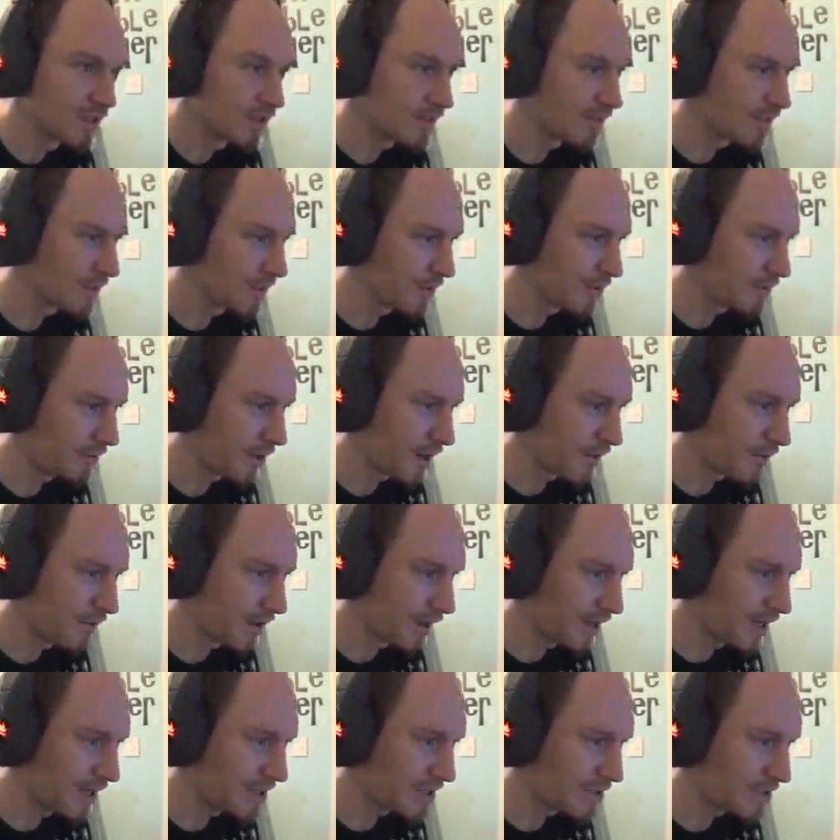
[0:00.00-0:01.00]
few frame
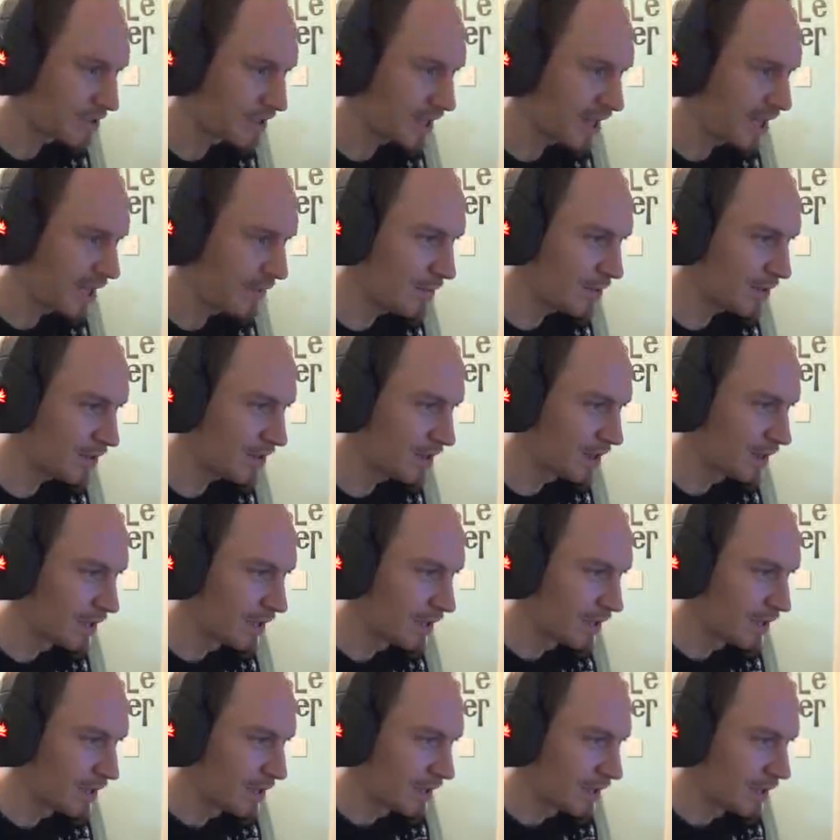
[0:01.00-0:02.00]
rate issues there, but
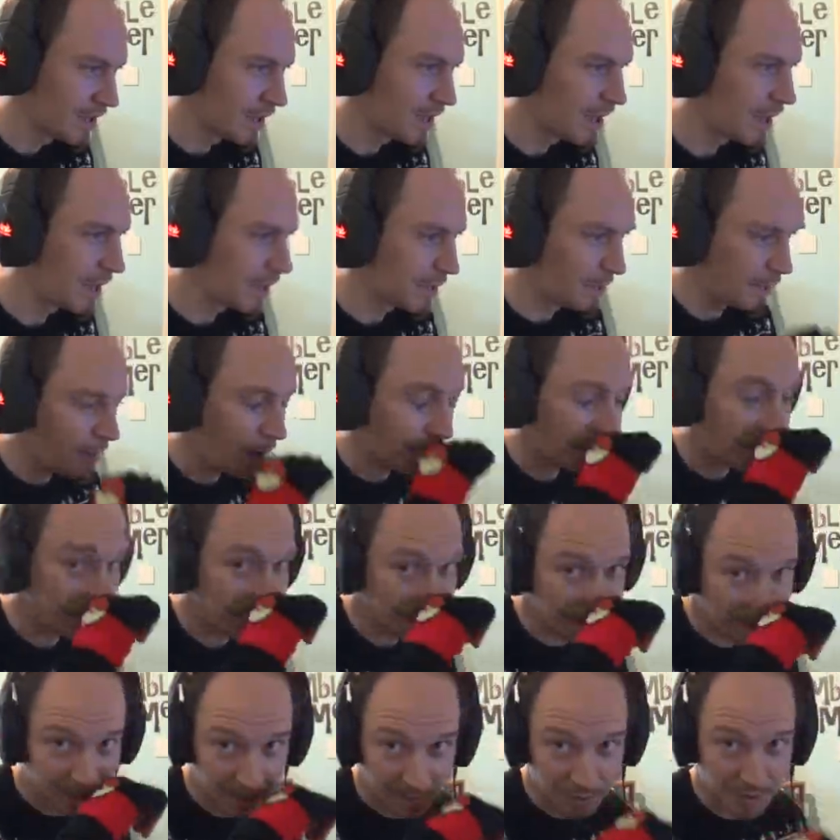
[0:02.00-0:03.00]
I'm
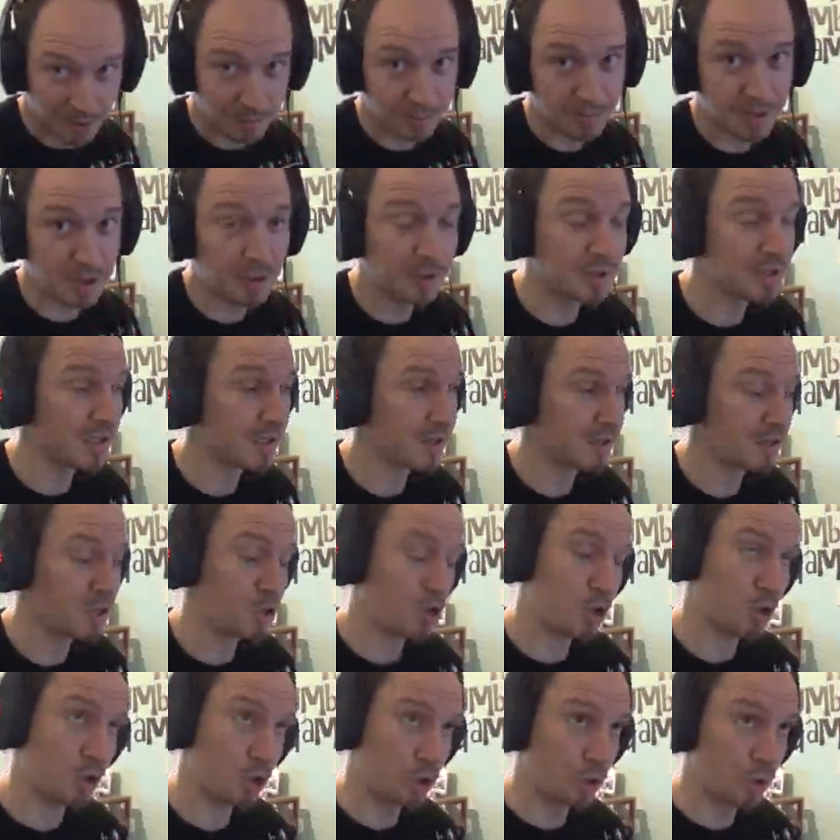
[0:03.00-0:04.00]
getting a new computer
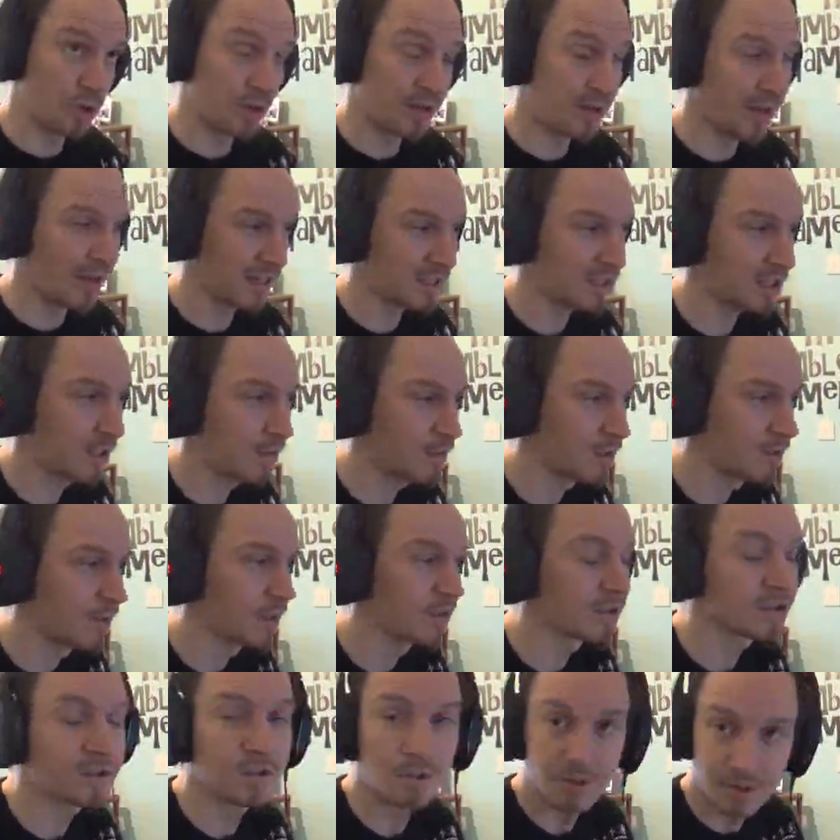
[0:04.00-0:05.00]
soon in the next couple of
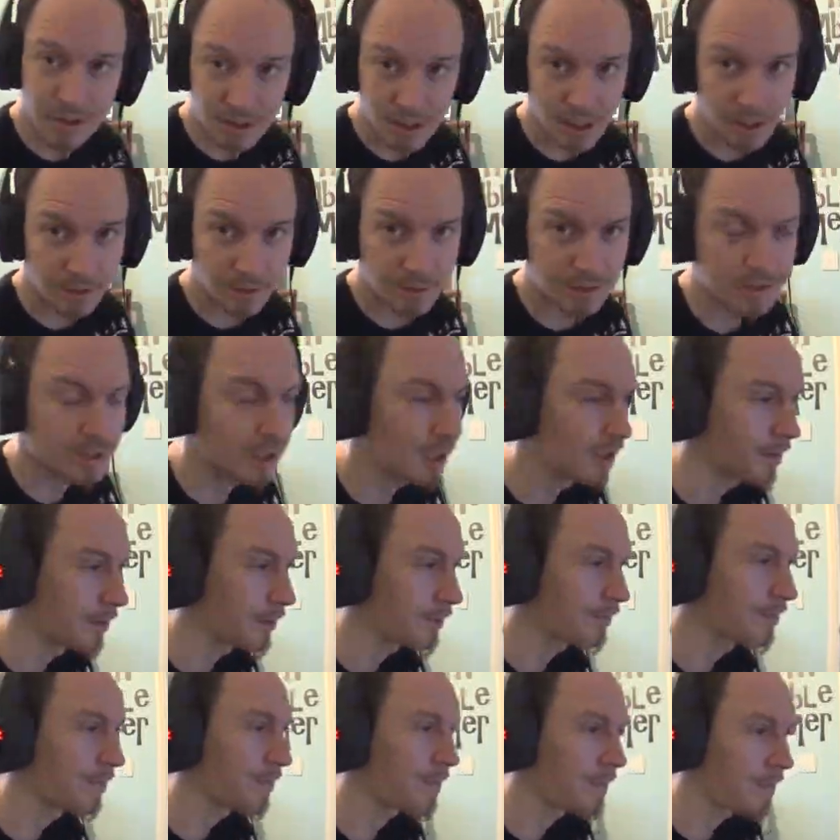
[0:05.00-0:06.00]
months or so, so
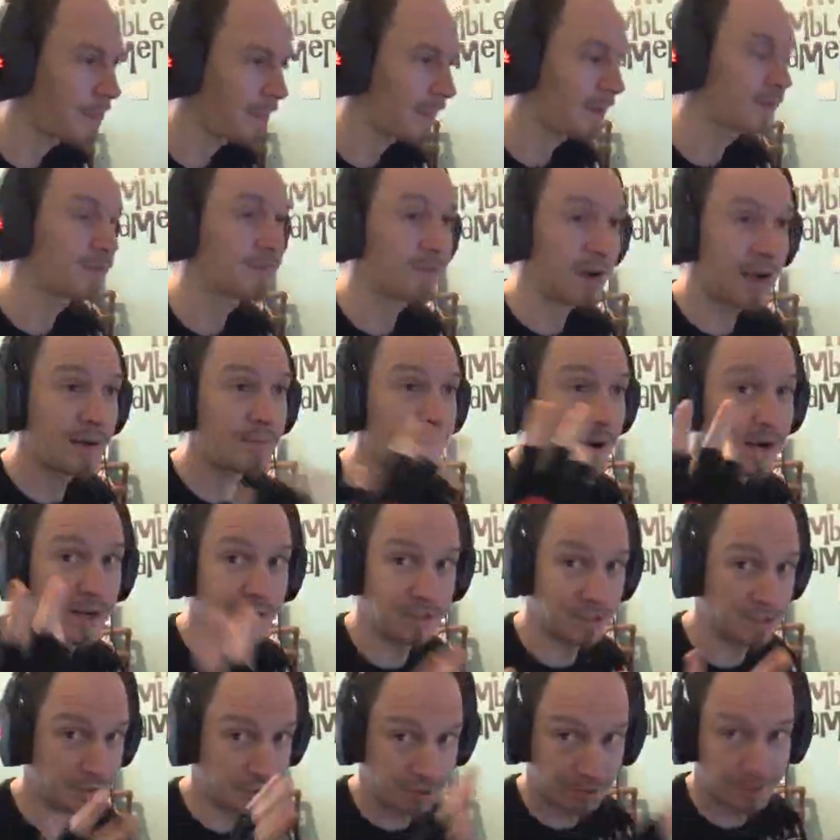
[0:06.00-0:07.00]
frame rate
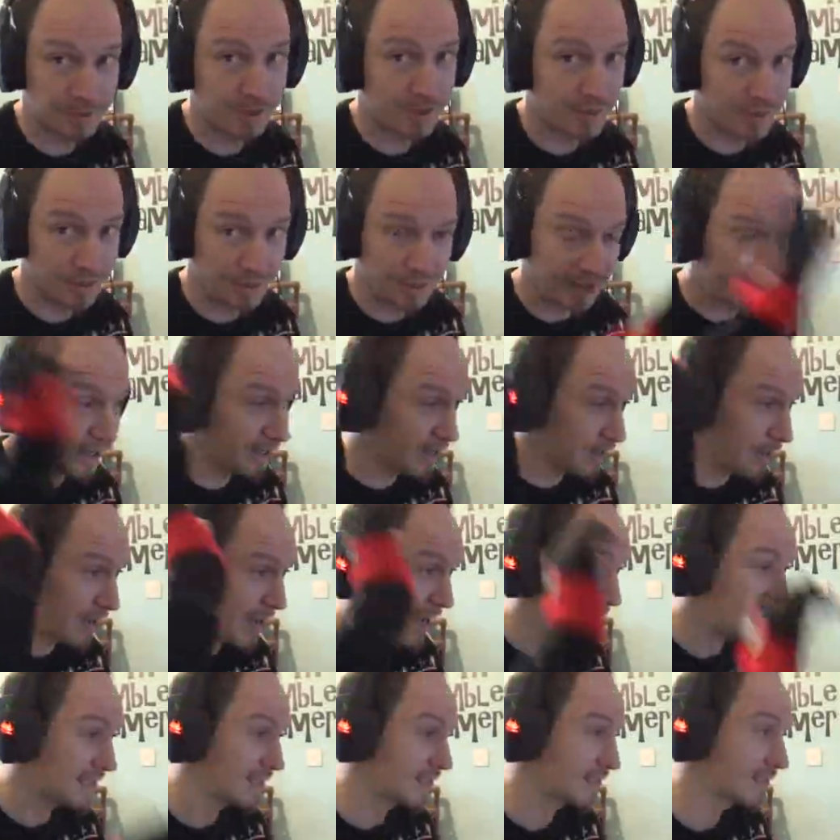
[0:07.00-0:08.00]
issues should be a thing of the
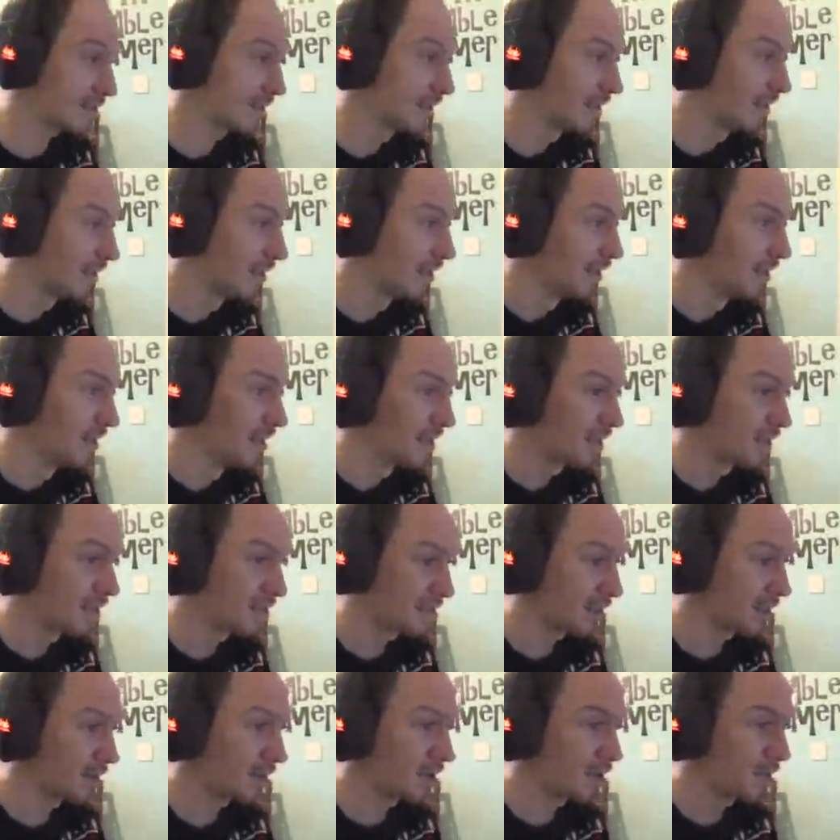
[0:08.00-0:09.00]
past,
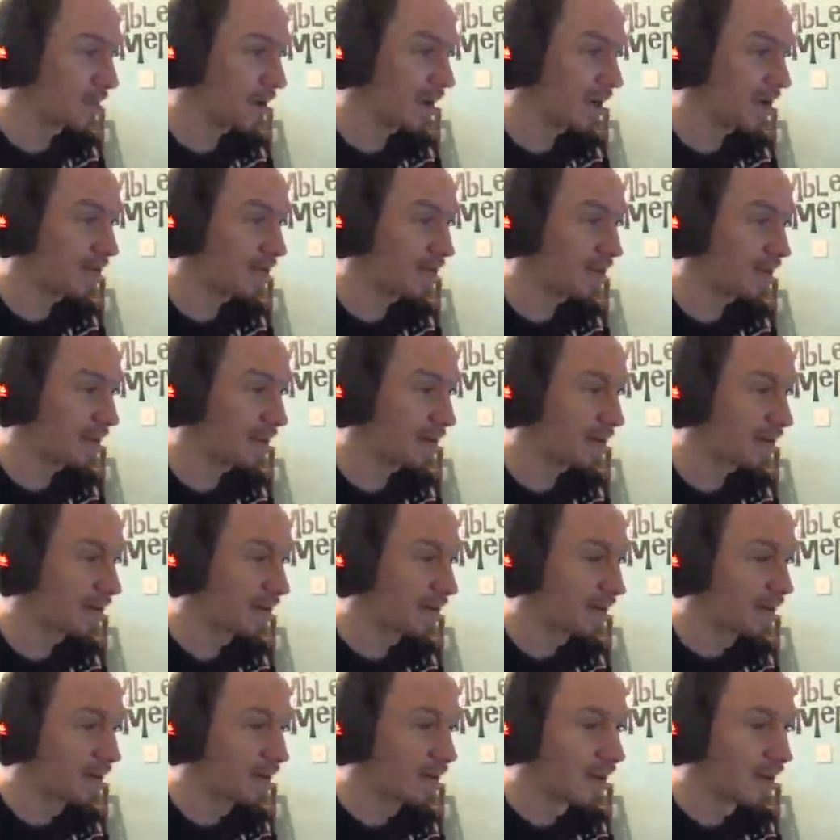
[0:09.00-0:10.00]
because I'm going to pay for it,
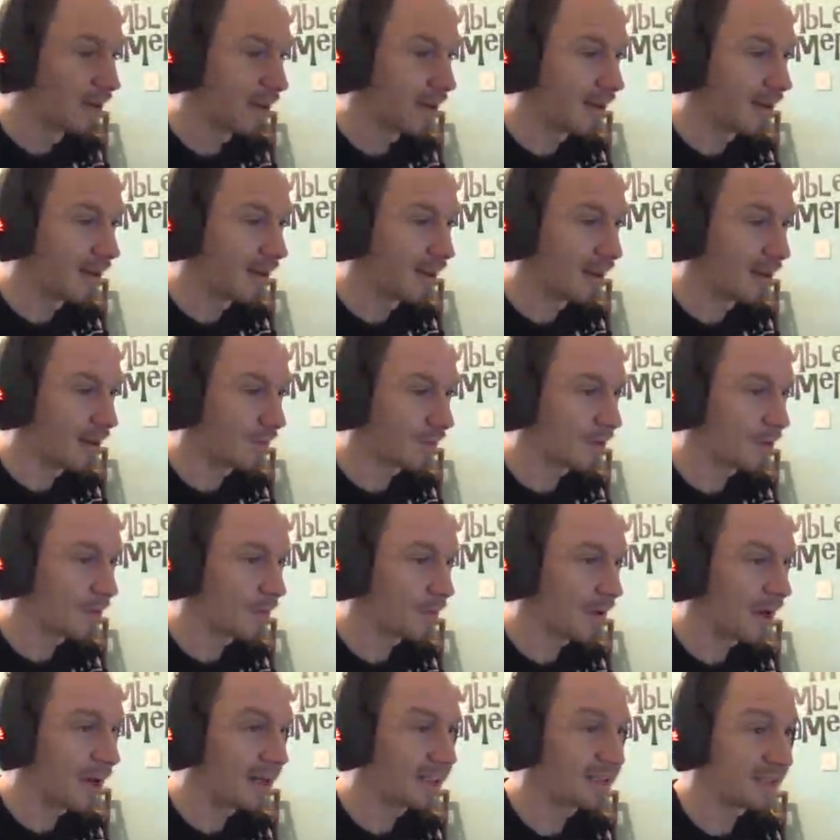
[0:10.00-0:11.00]
and I'm going
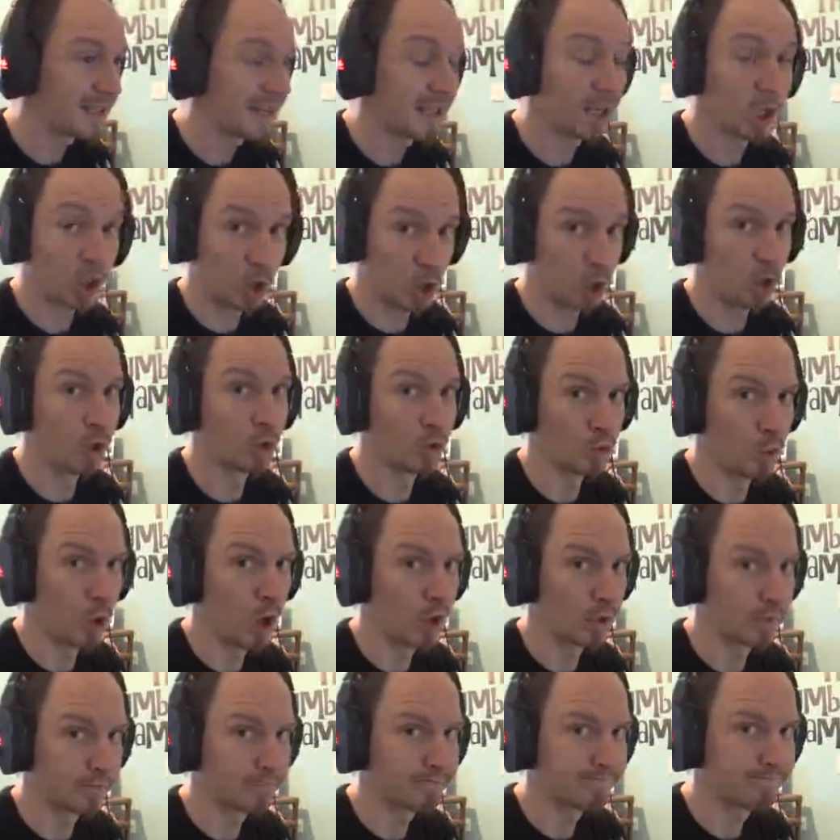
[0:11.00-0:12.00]
to pay to get a good
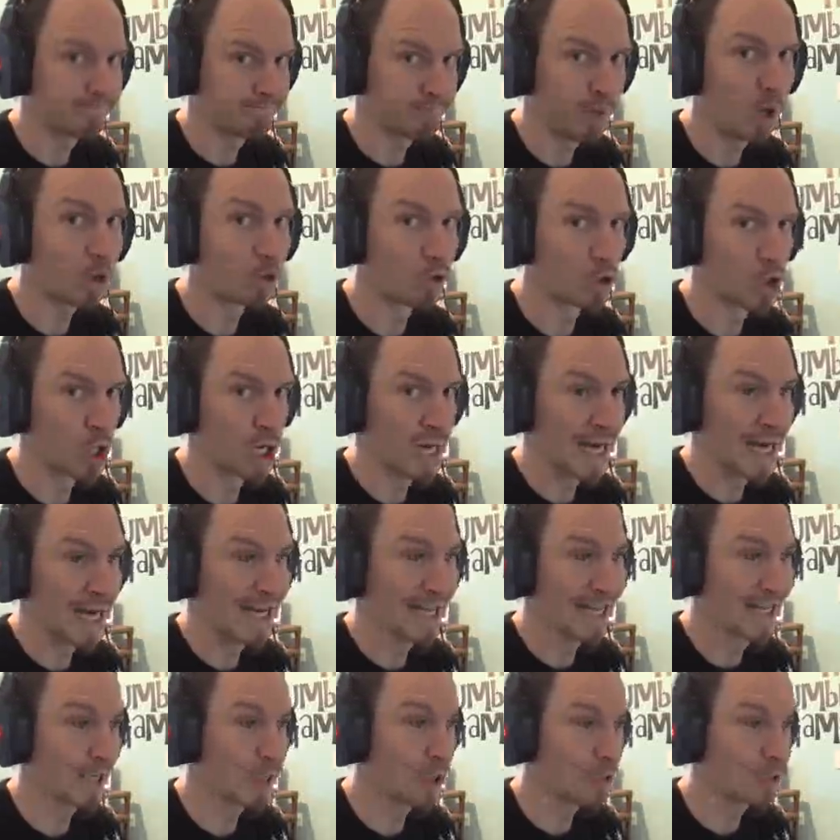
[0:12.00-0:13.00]
one, a
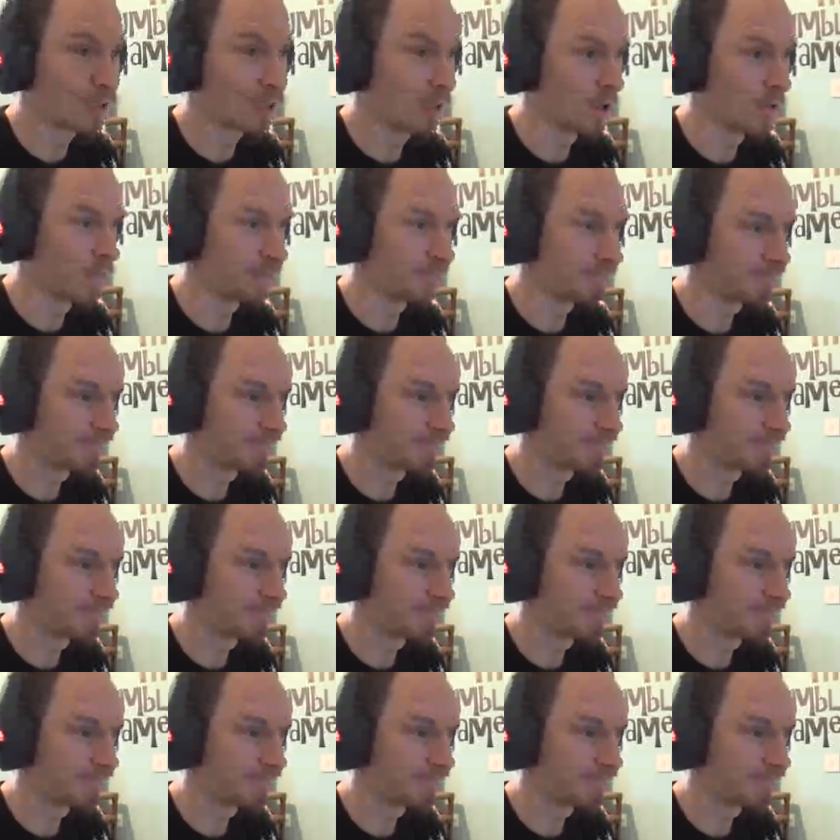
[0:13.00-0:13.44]
really good one.